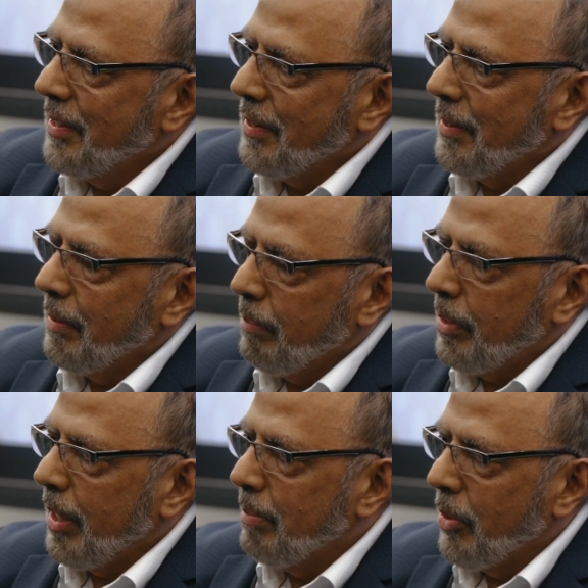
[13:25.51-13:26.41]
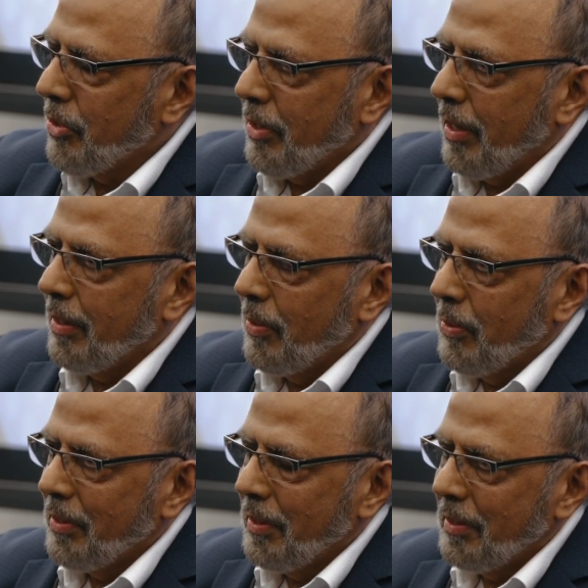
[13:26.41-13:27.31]
playbooks are
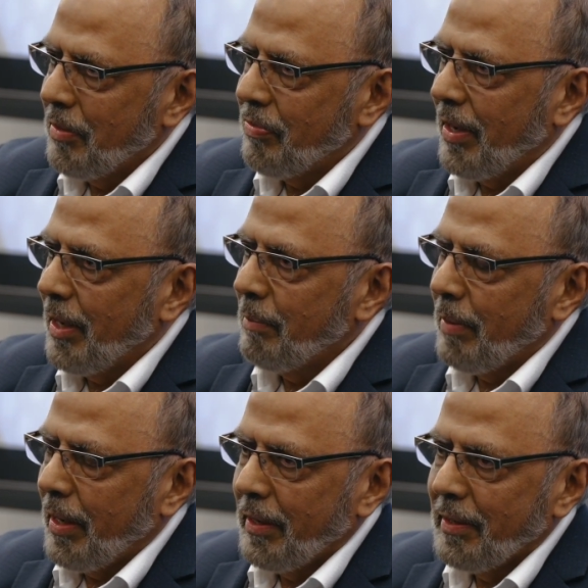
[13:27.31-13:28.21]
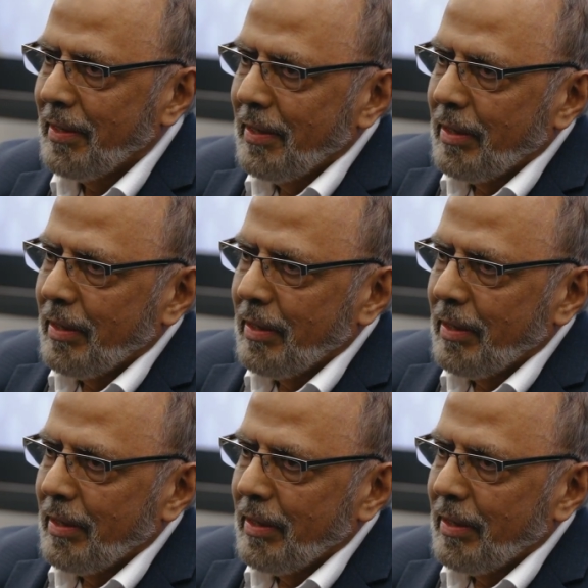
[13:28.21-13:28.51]
only defined by